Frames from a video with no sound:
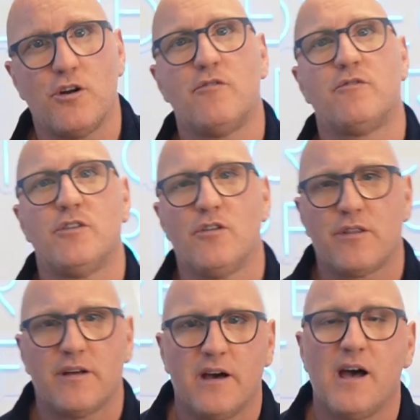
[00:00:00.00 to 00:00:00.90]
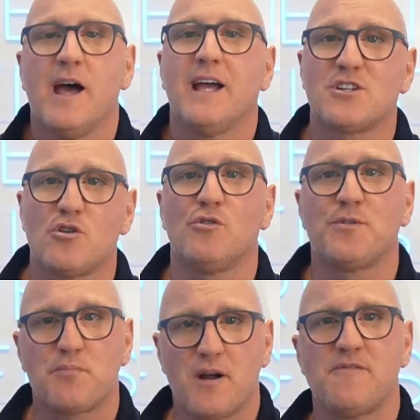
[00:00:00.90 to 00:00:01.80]
over another, it's called a
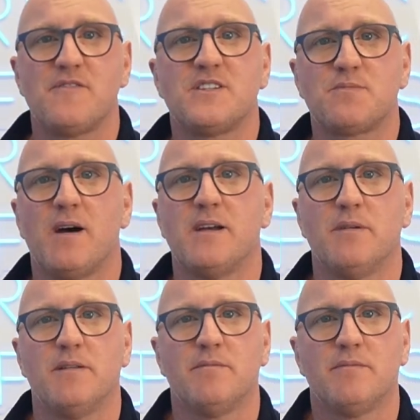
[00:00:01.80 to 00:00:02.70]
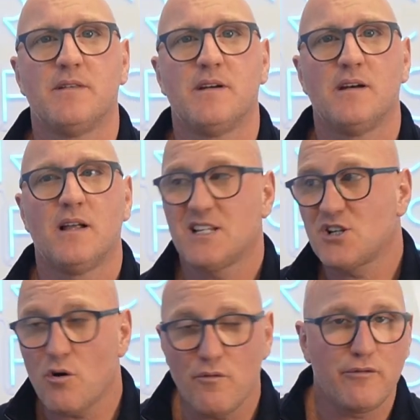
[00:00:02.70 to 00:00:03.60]
preference payment. Let's
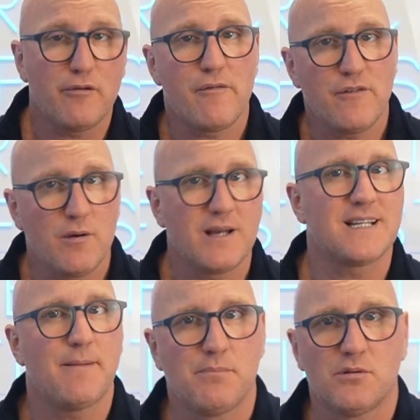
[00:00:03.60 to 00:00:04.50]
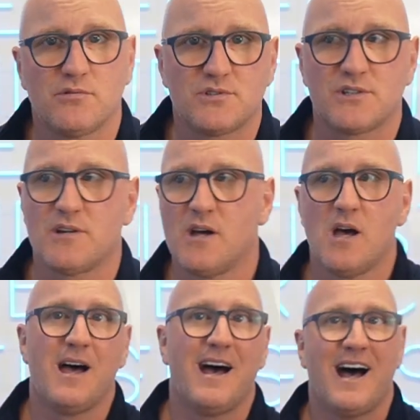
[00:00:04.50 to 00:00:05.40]
go through a few examples.
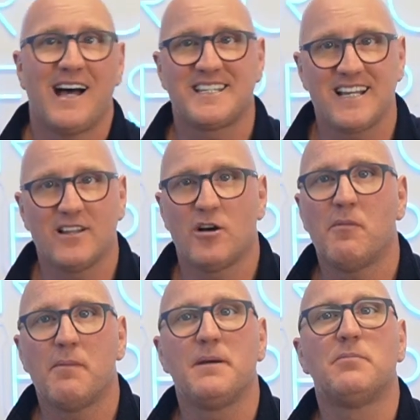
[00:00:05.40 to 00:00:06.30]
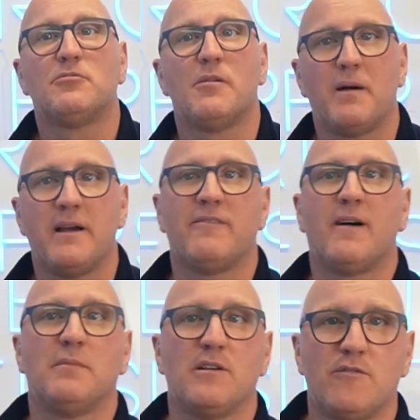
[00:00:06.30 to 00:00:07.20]
I see a lot where people repay
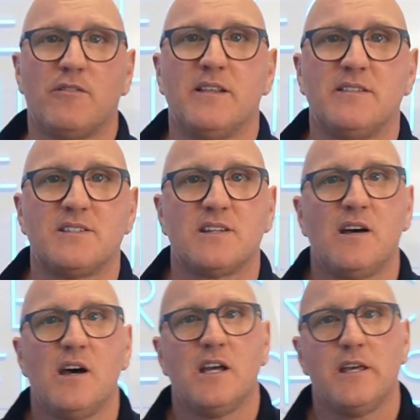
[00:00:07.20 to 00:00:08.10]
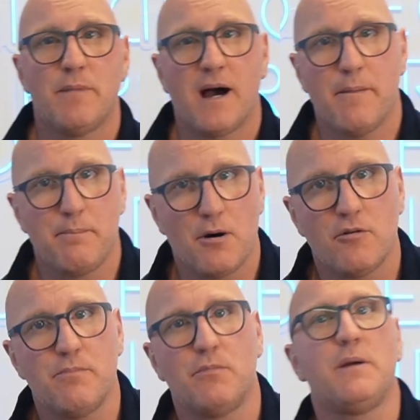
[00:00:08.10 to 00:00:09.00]
family or friends. You might have
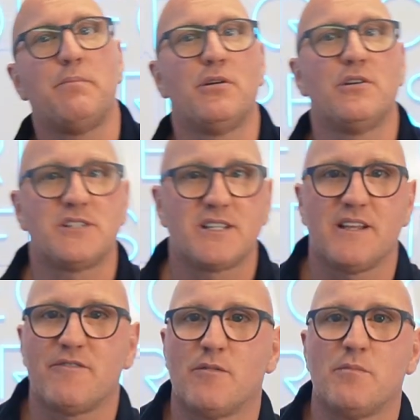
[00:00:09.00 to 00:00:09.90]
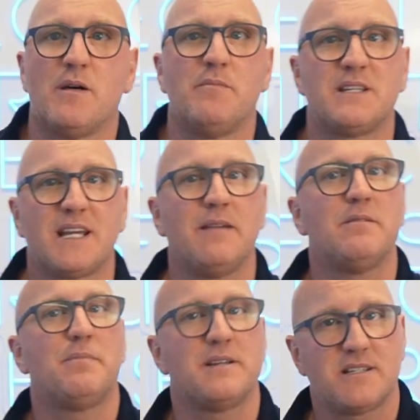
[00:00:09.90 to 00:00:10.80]
borrowed money personally from them to keep
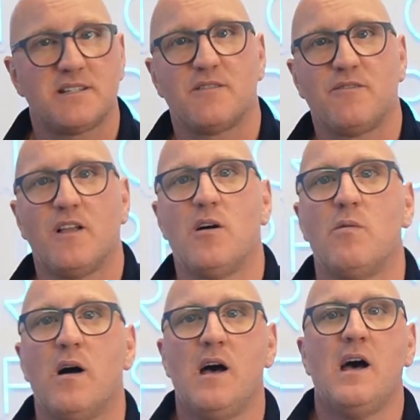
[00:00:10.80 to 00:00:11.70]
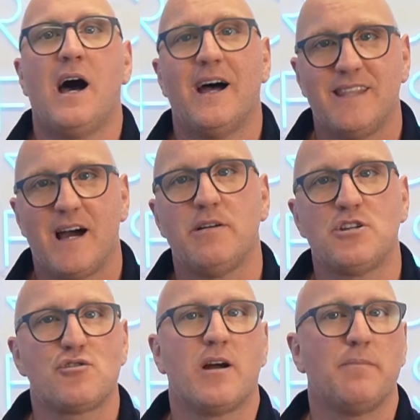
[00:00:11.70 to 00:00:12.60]
the business afloat, and now you're
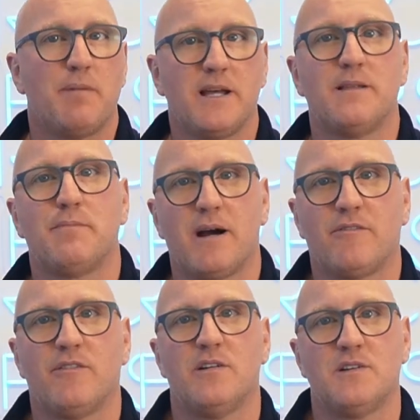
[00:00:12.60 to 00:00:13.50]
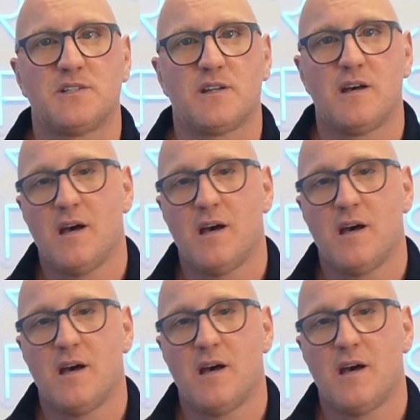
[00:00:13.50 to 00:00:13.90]
trying to pay them back first.